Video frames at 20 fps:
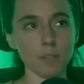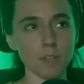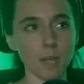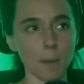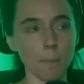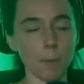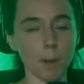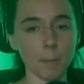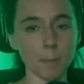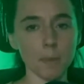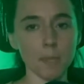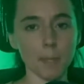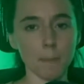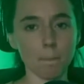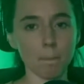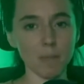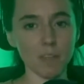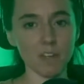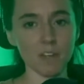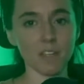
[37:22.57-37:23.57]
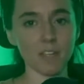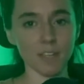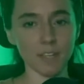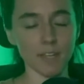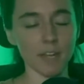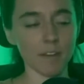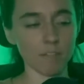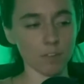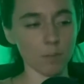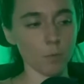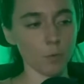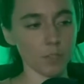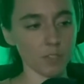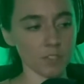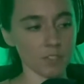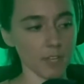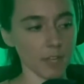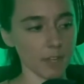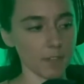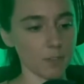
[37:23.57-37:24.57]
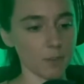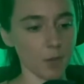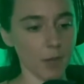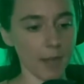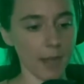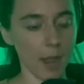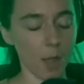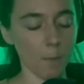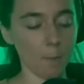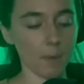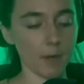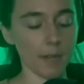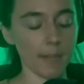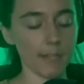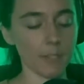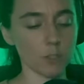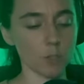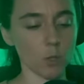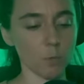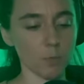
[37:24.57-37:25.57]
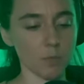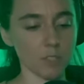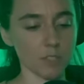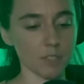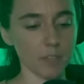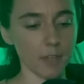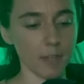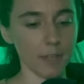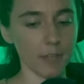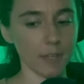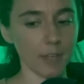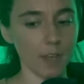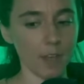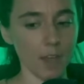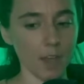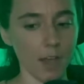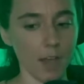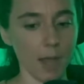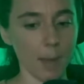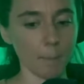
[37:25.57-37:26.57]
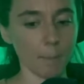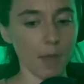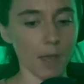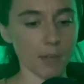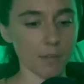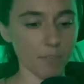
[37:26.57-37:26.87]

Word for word: probably like beating it in everyone's heads right now, but it's almost like, I'm kind